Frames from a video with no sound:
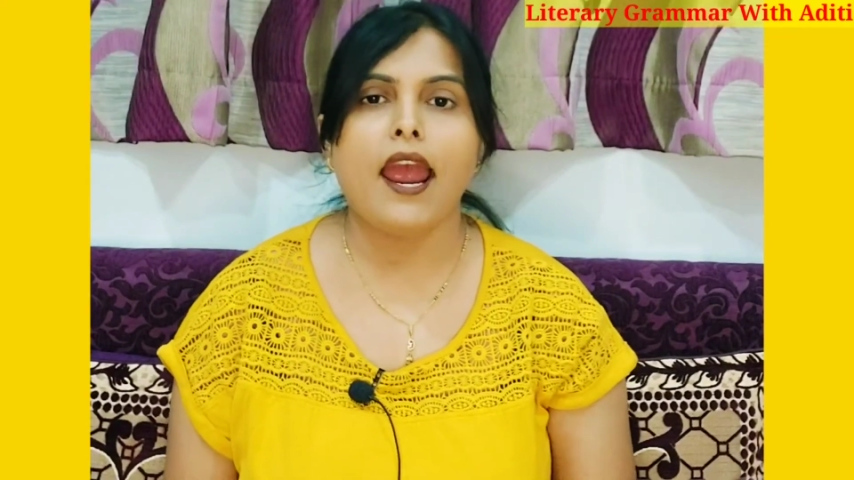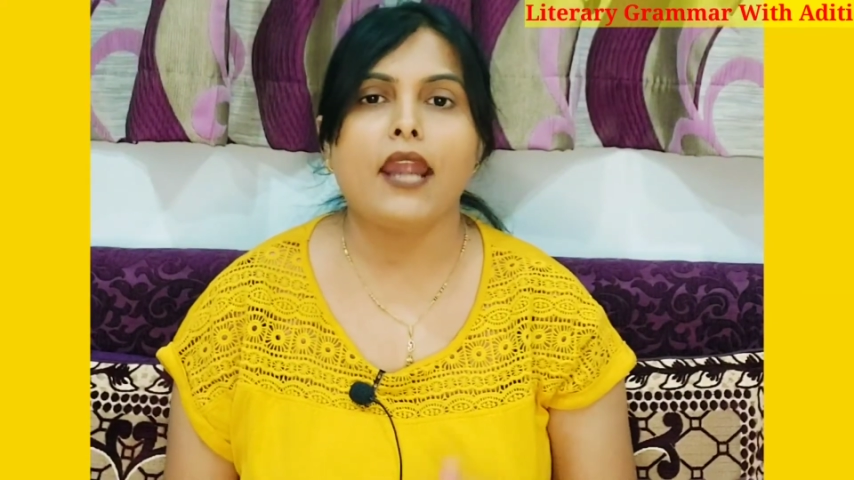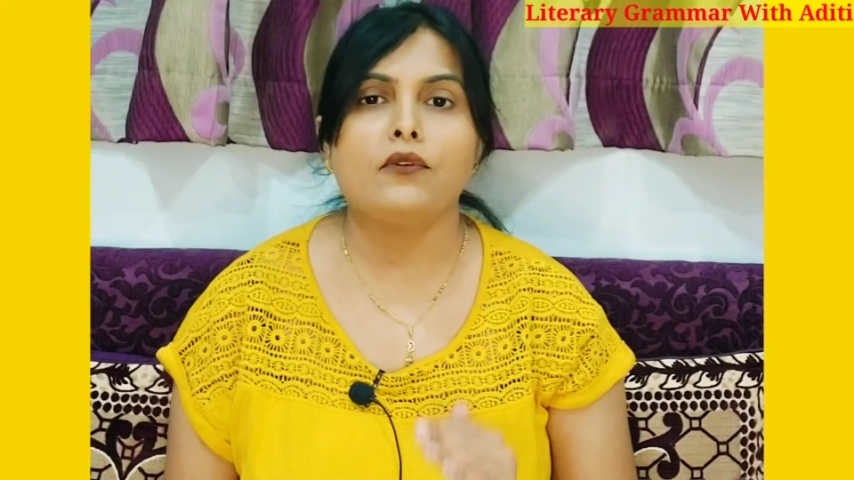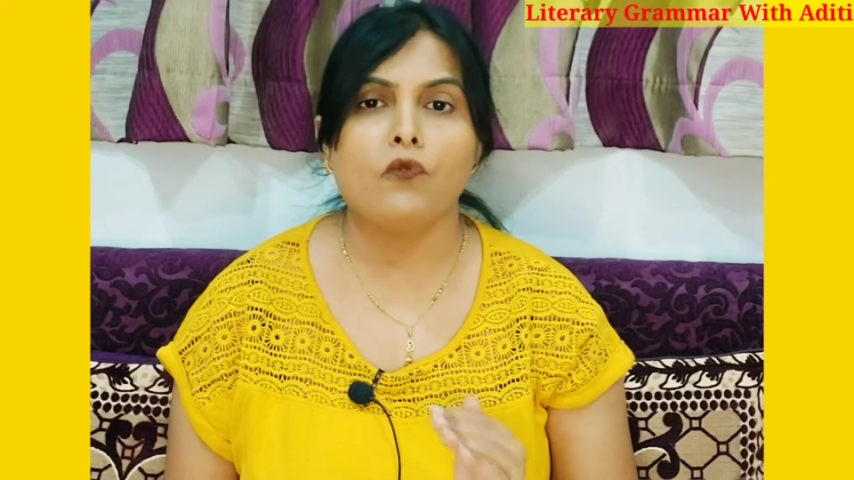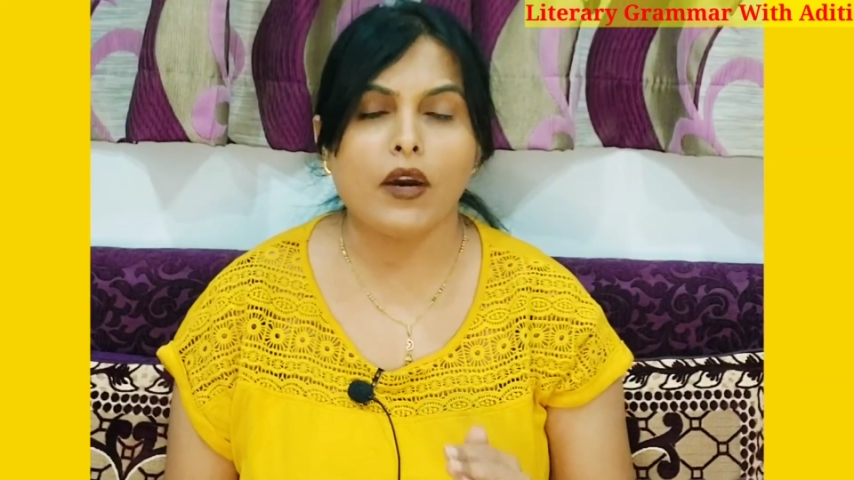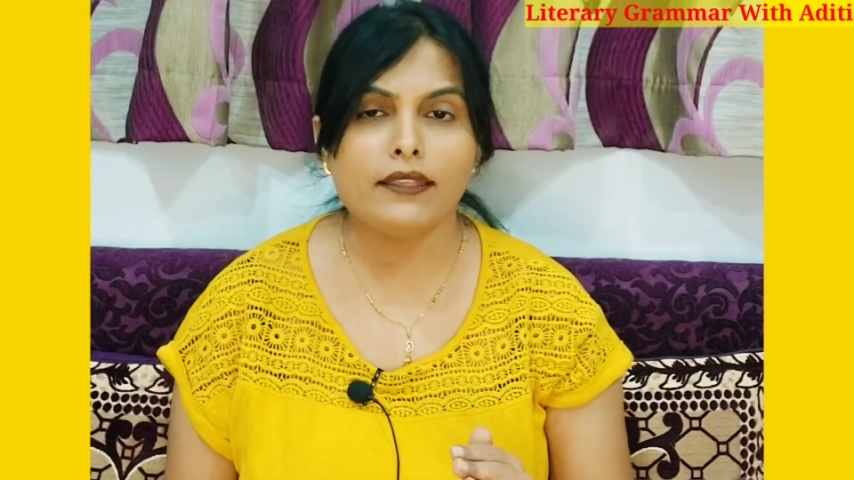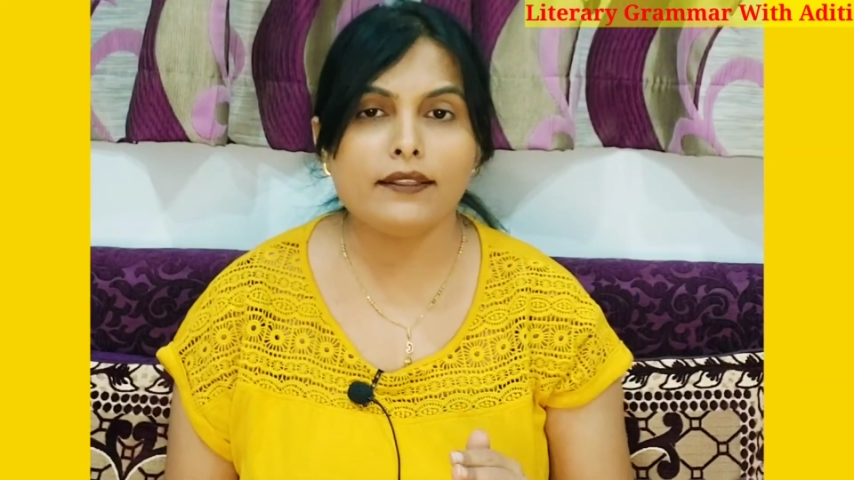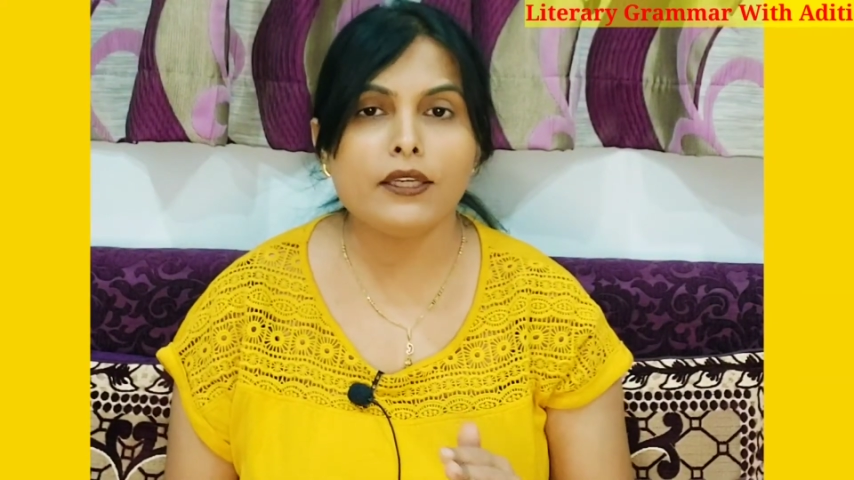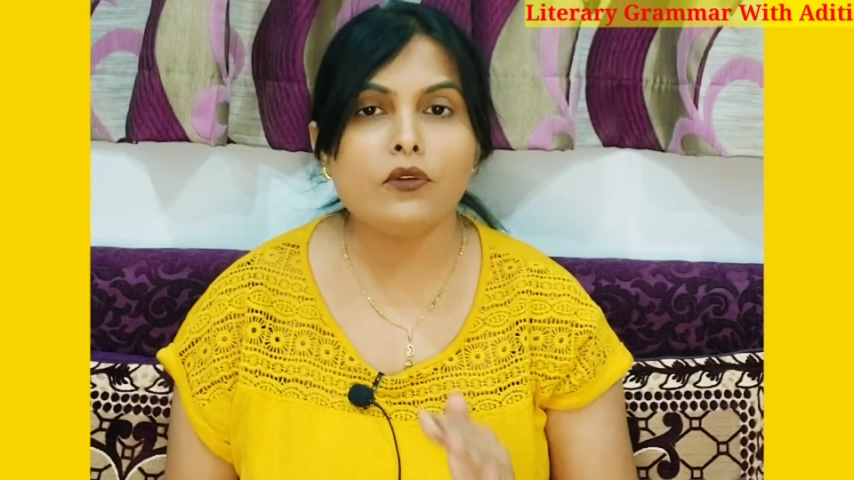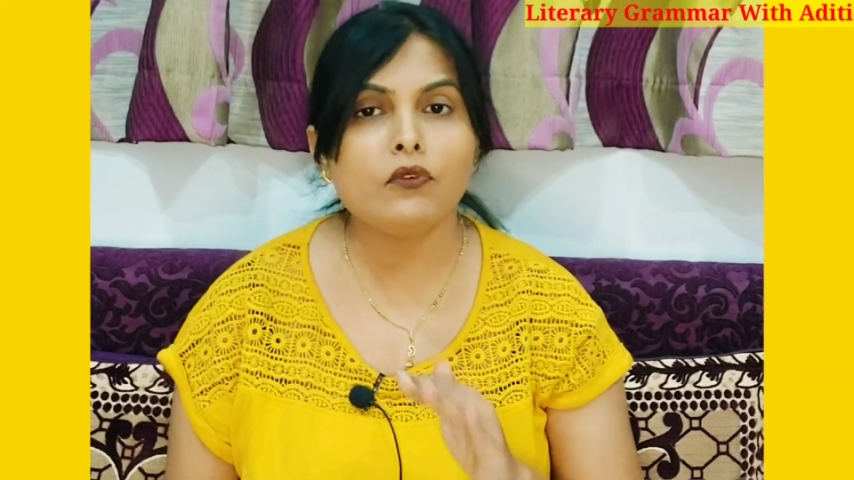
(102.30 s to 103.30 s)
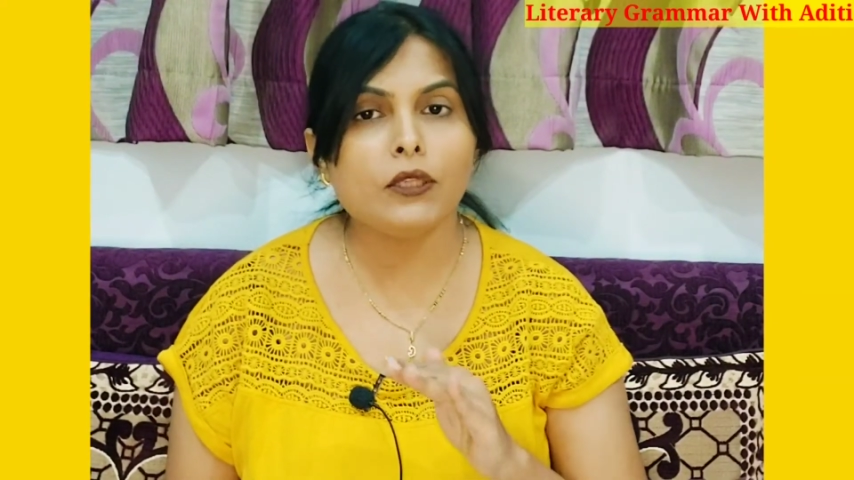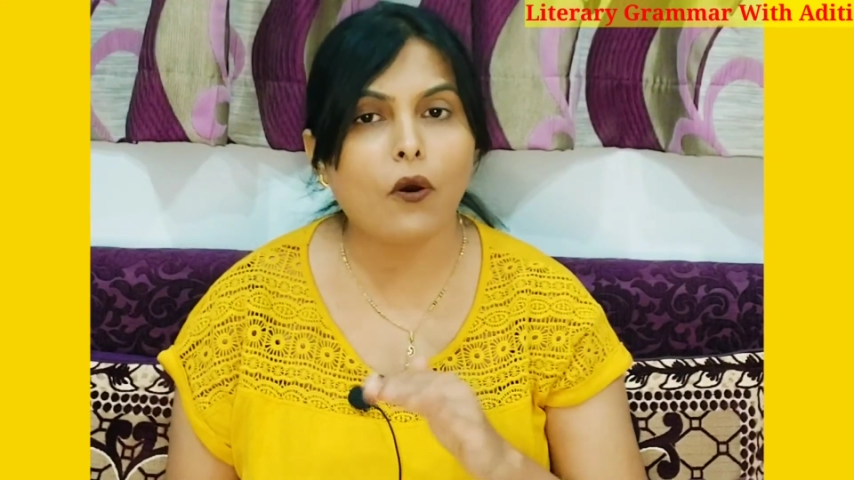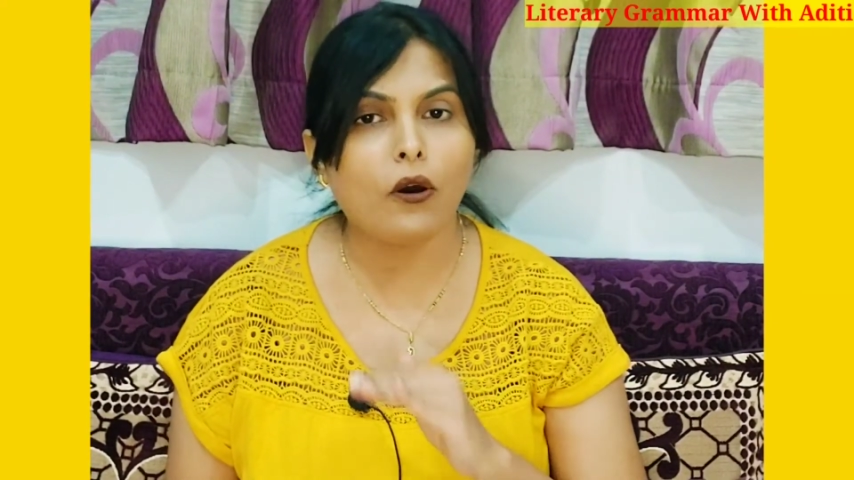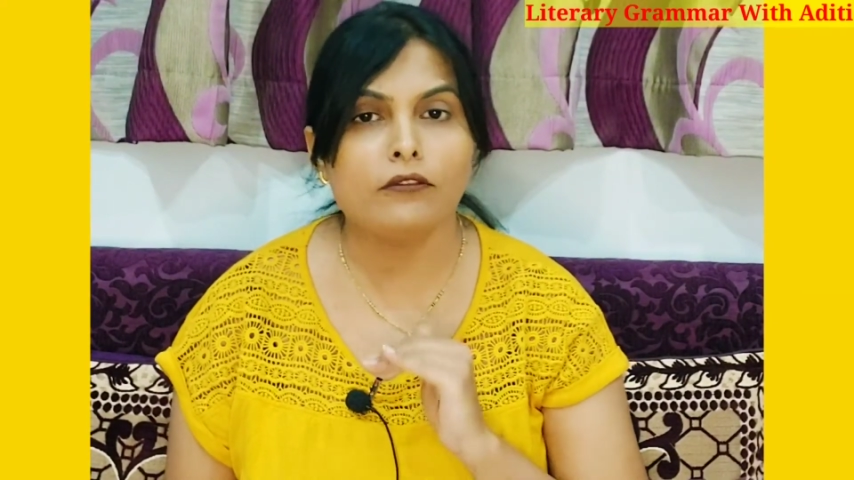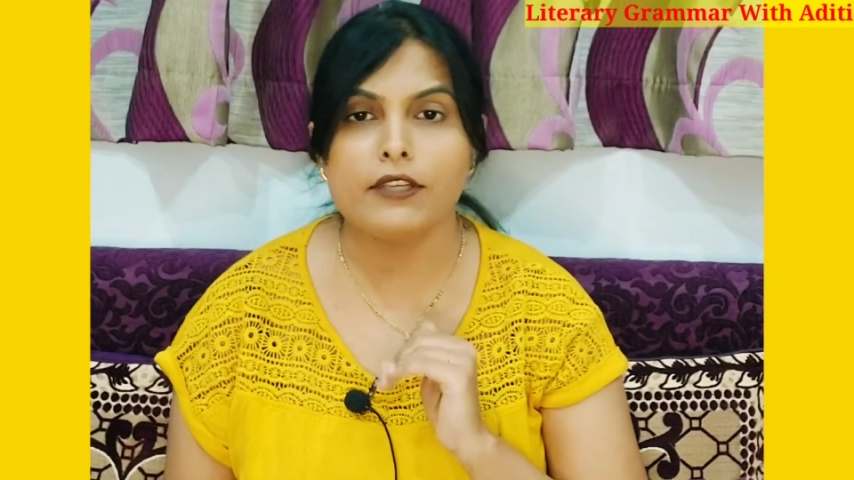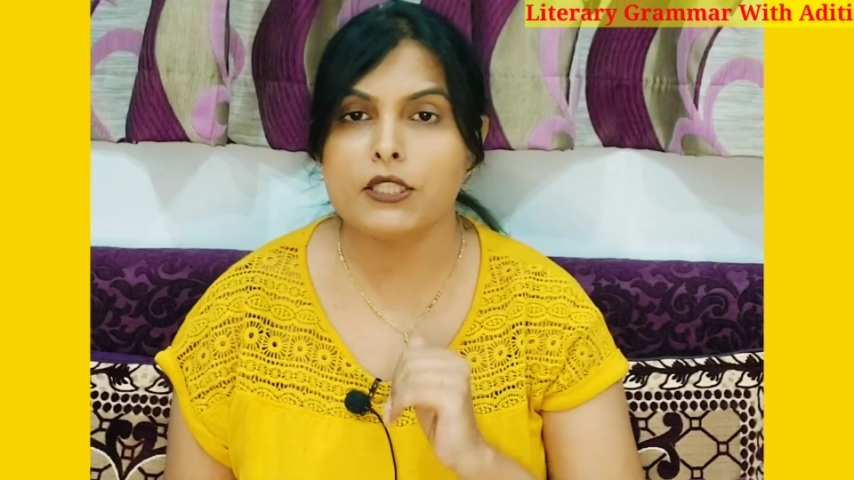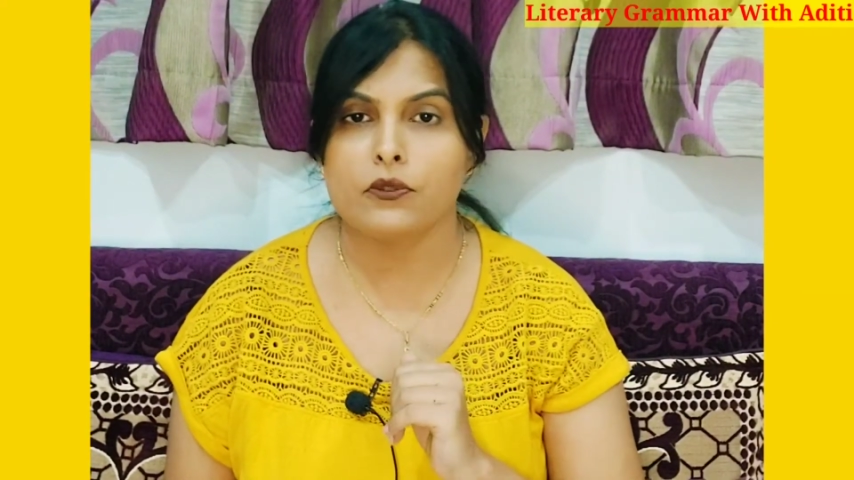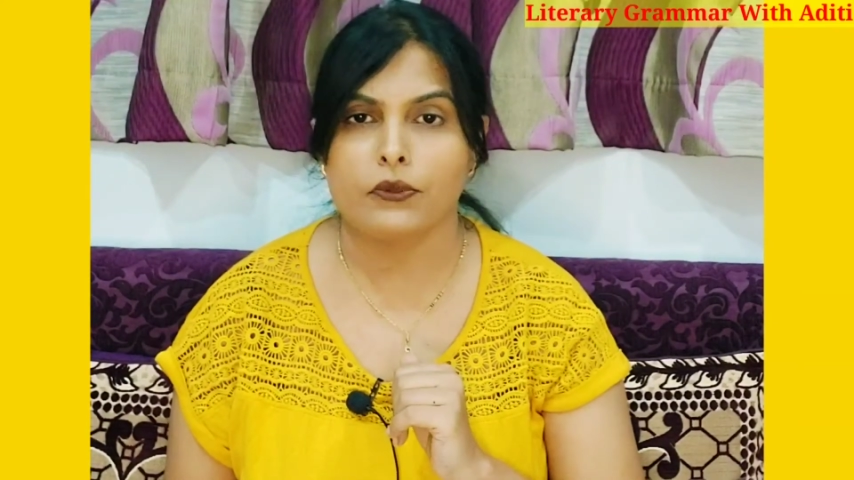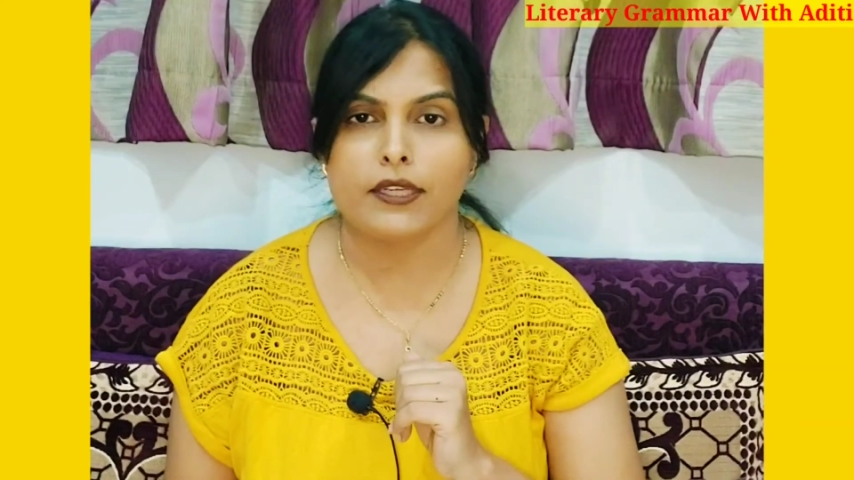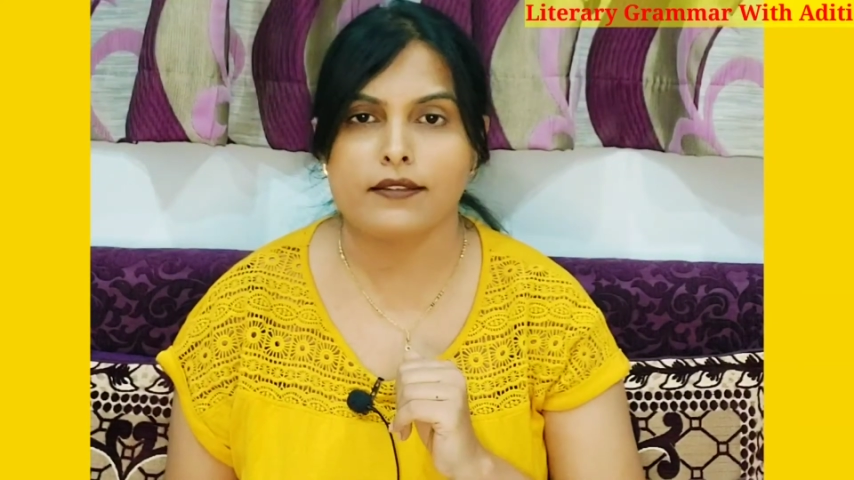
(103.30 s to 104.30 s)
And one thing you will always
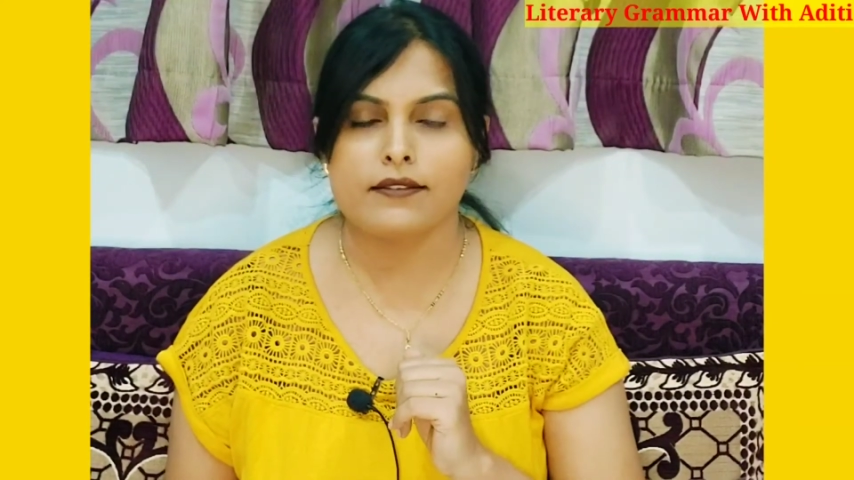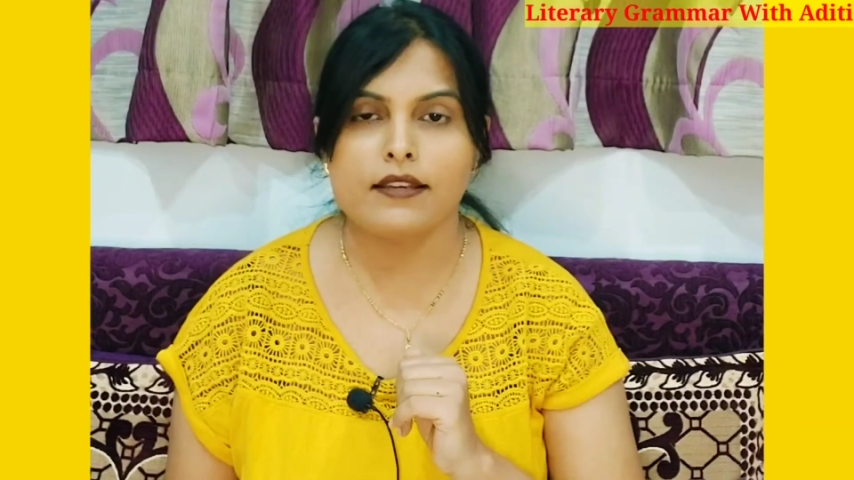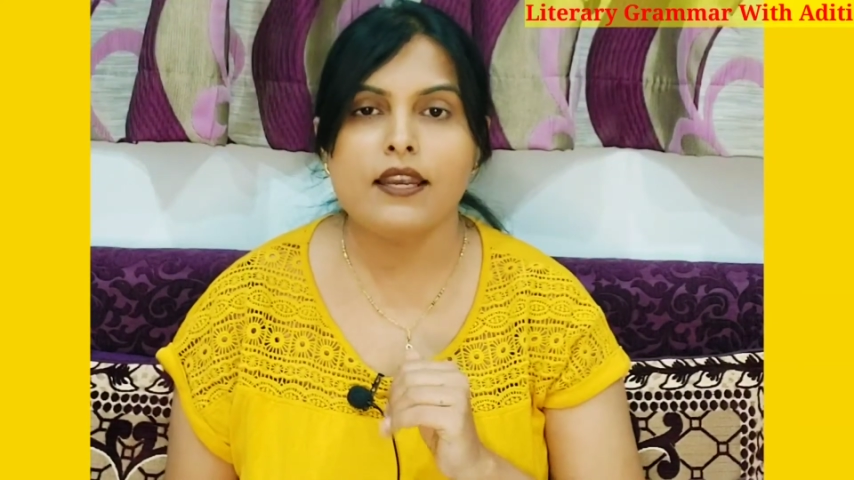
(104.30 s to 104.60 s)
notice,